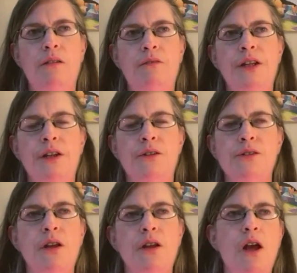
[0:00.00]

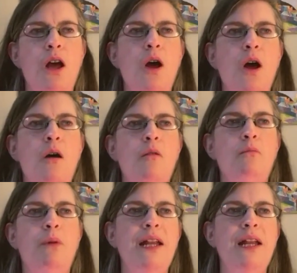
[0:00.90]
videos.
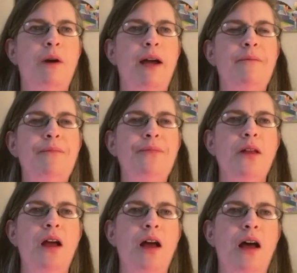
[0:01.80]
But anyway,
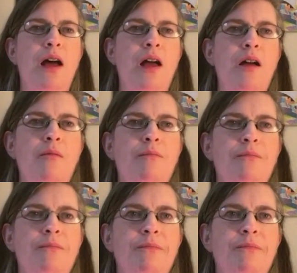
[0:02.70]

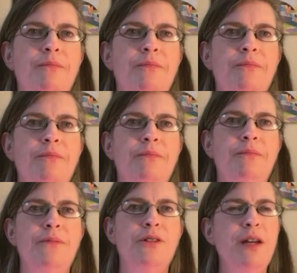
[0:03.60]
um,
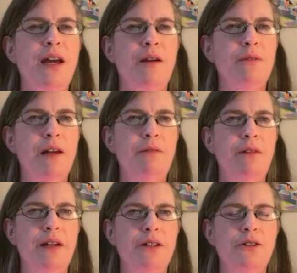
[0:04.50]
so yeah, I'm glad
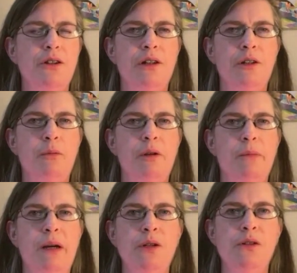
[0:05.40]
I got to talk a little bit
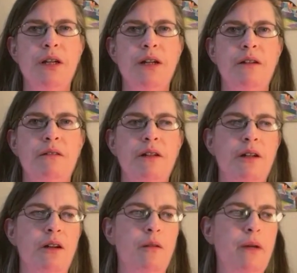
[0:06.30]
about music, and
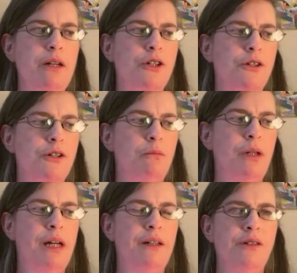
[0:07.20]
I may share some
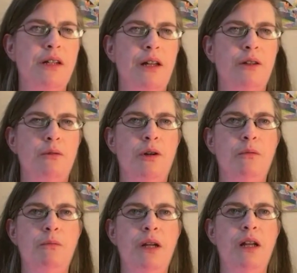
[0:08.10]
playlists down the road.
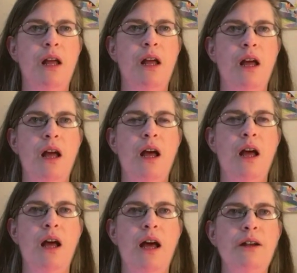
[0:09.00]
But
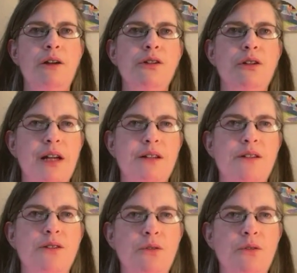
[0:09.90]
I'd also like
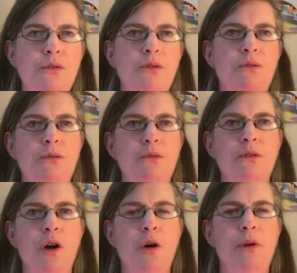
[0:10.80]
to
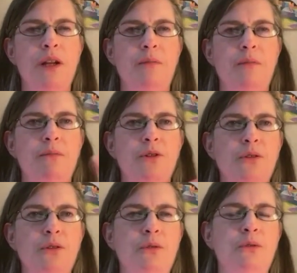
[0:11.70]
open it up
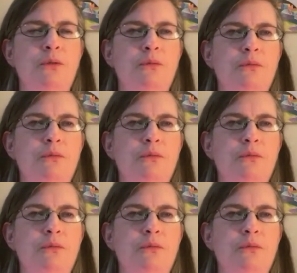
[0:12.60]
to